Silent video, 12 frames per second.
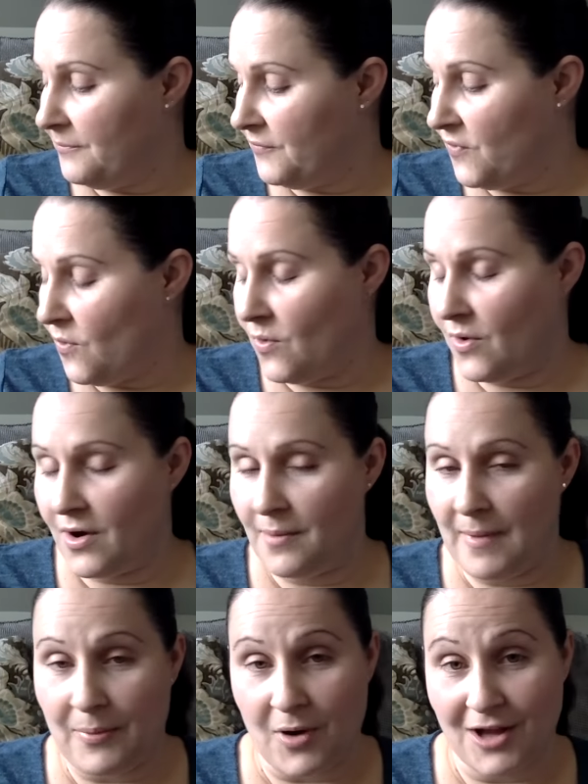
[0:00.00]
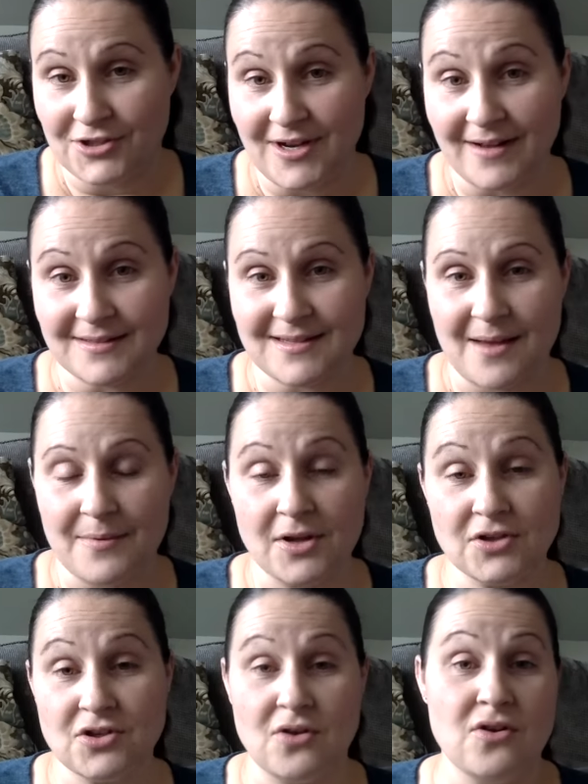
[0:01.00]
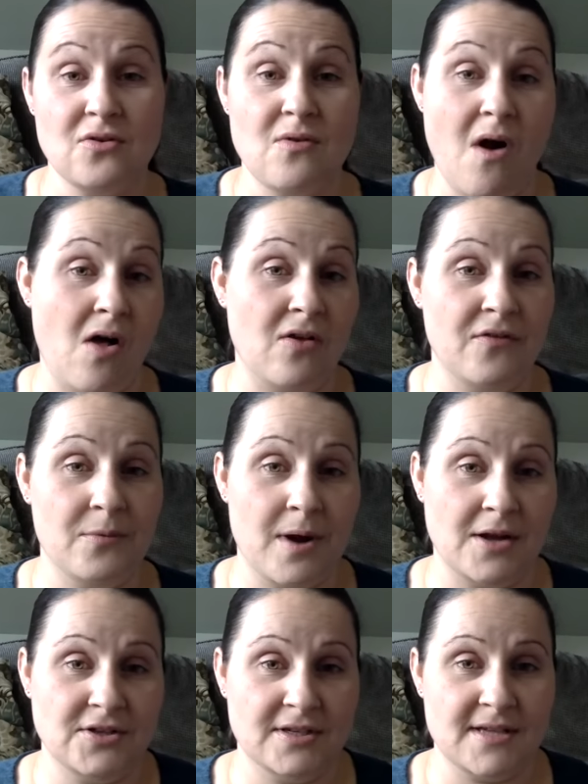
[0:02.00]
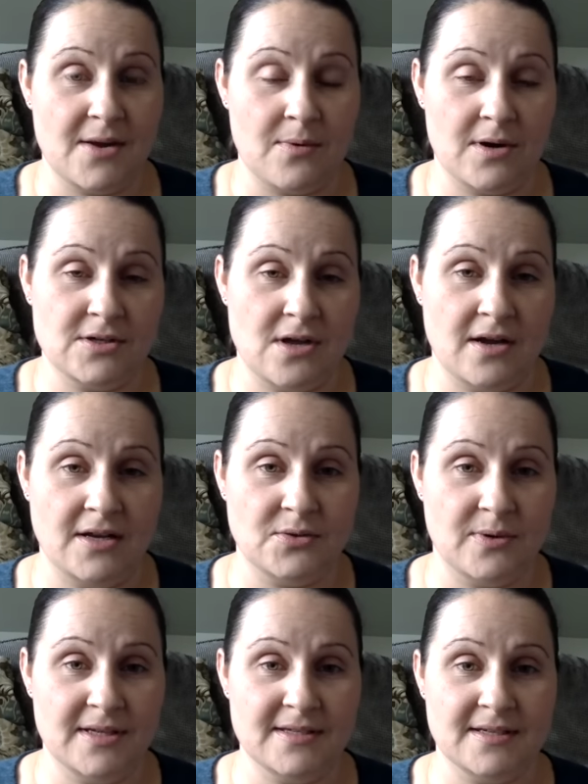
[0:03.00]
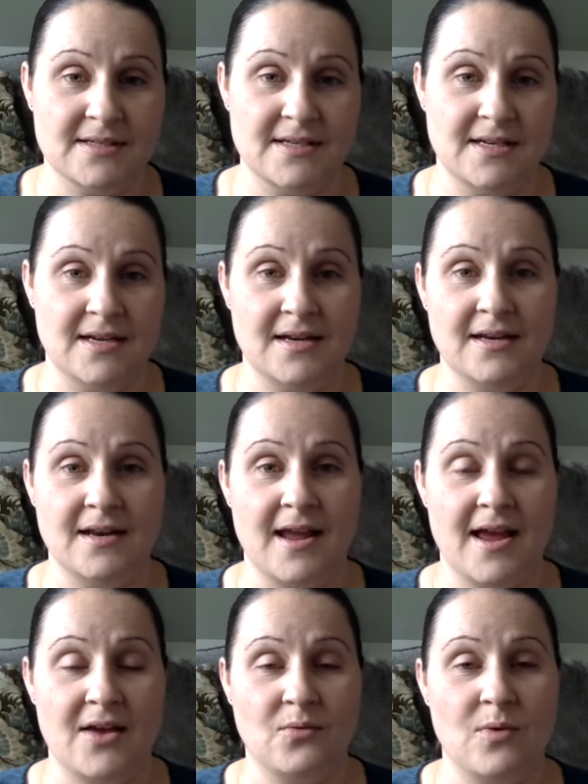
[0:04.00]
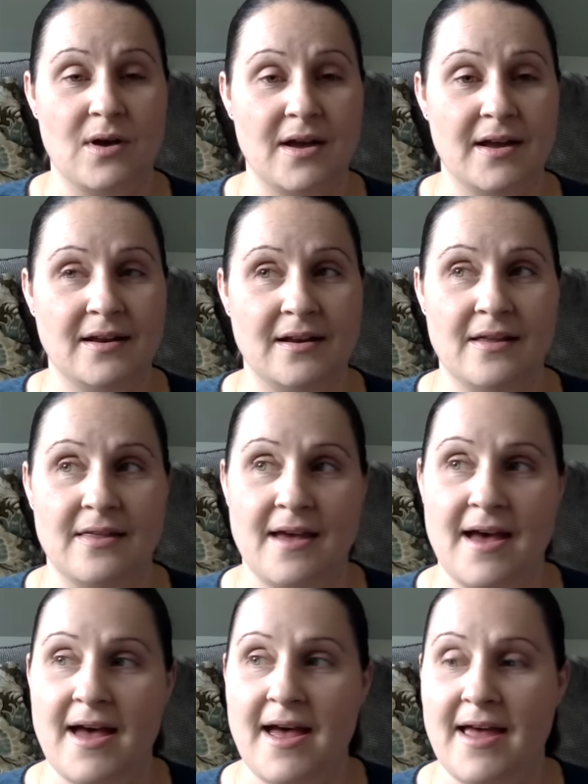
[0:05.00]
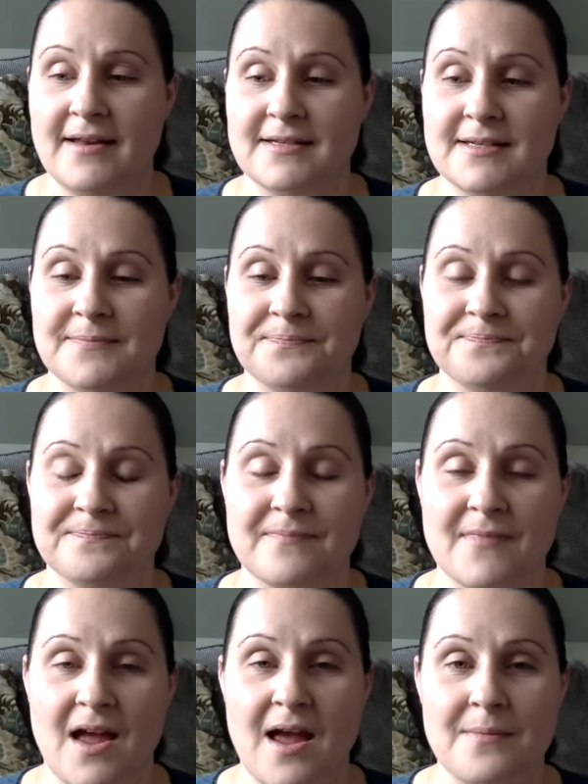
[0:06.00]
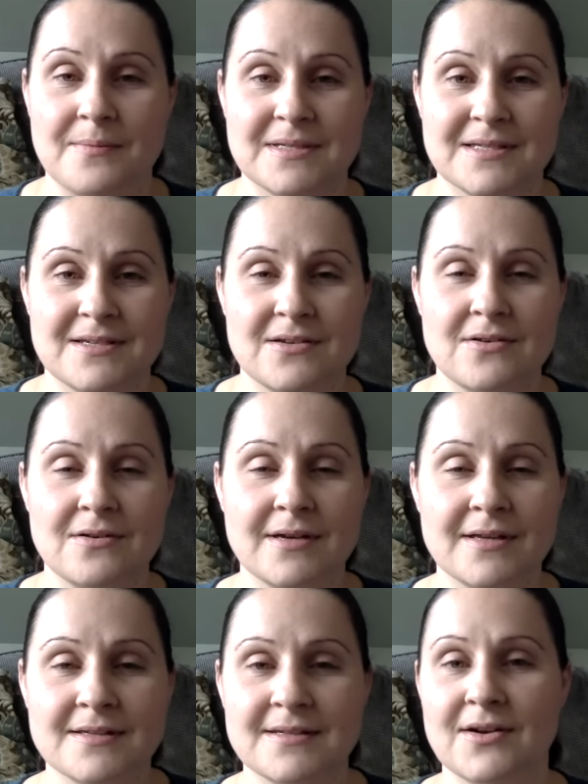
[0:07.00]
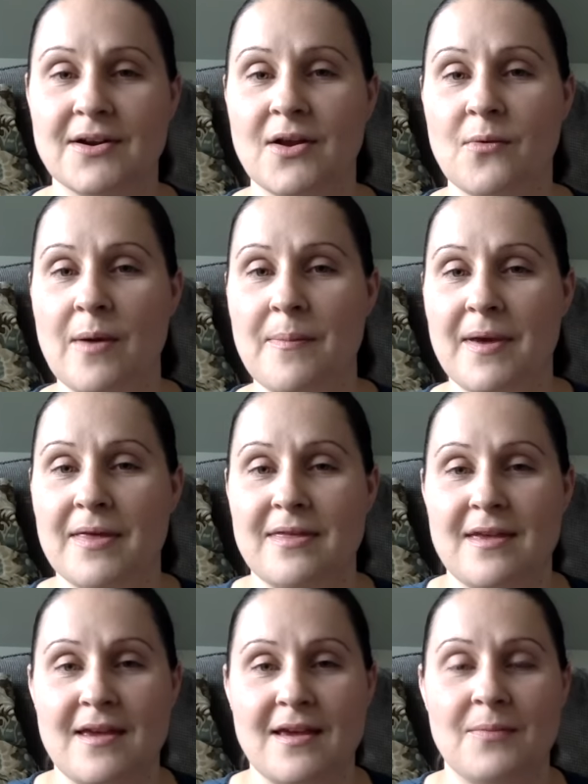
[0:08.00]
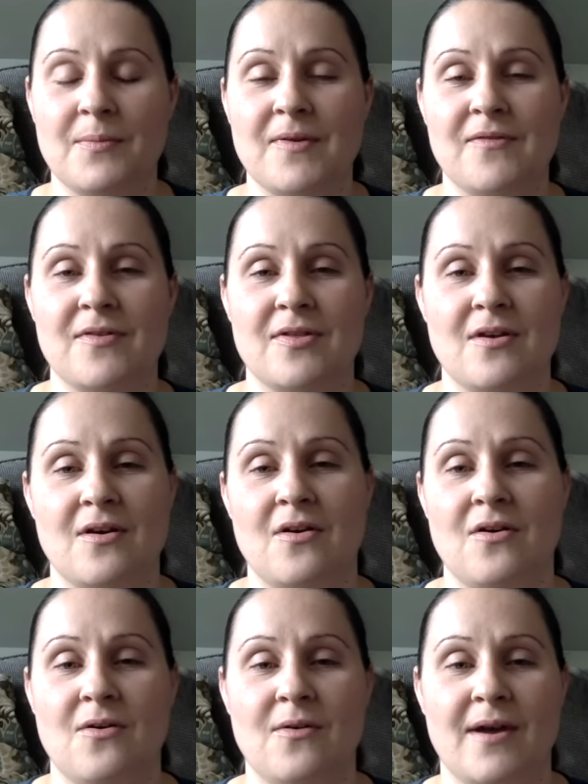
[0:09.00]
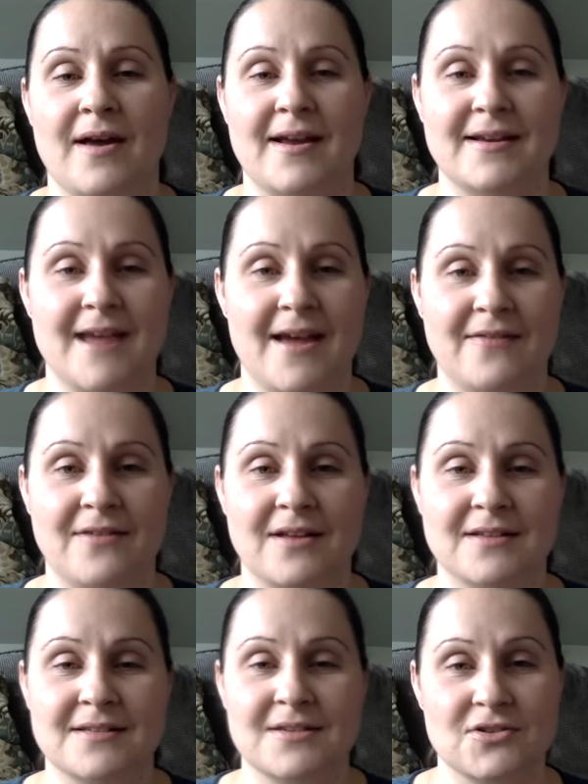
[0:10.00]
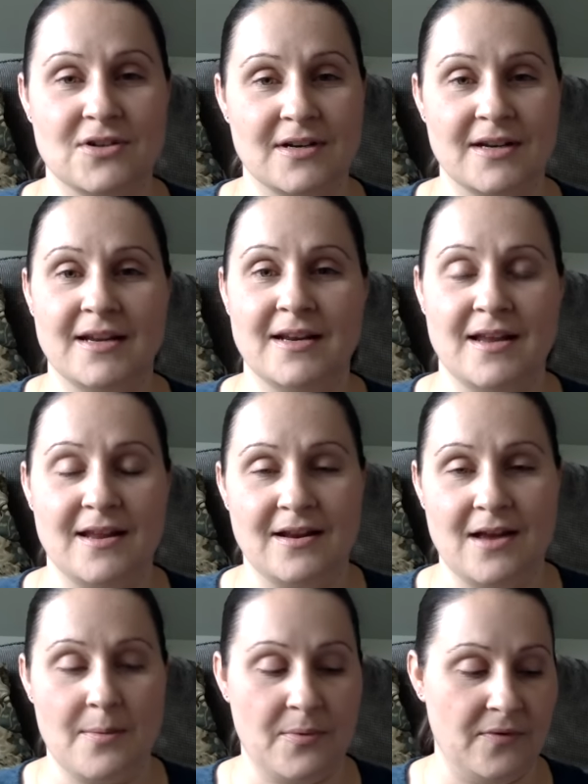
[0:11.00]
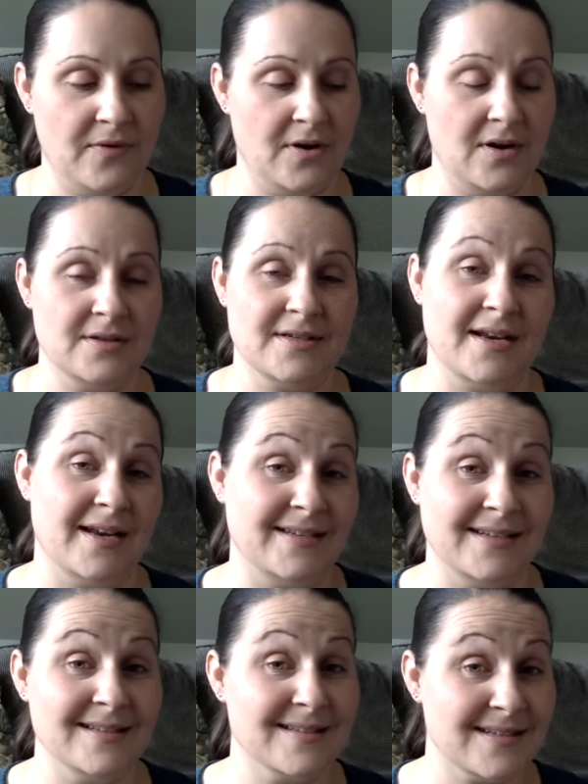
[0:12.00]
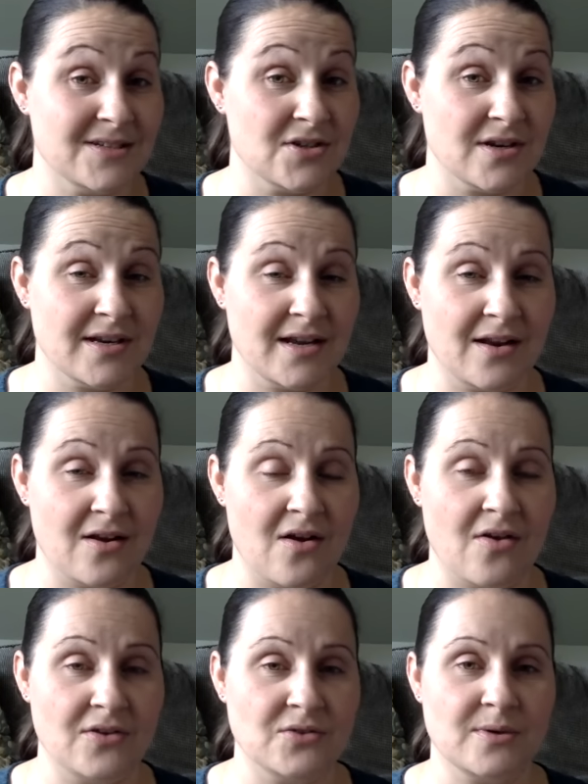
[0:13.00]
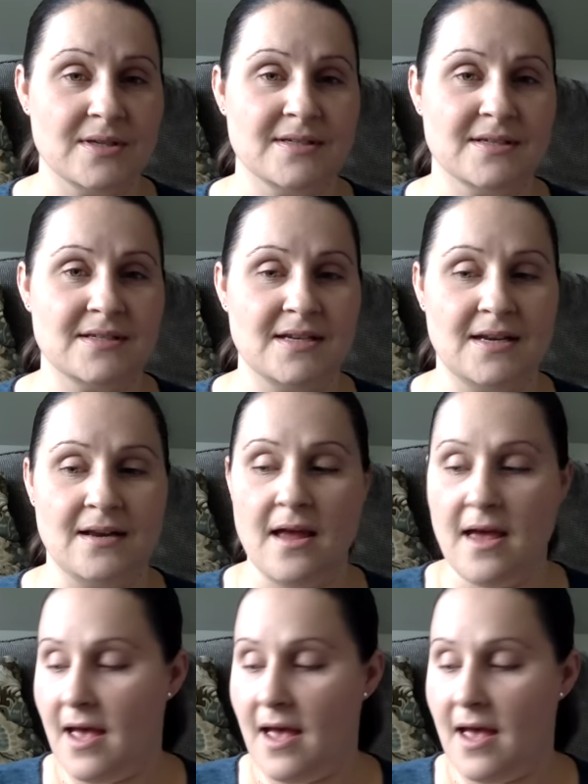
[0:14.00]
For my projects, I'm going to show you all of the projects I worked on in 2016 and one that I'm still considering a whip, I think, even though I have not stitched on it in a couple of years and I didn't stitch on it at all in 2016.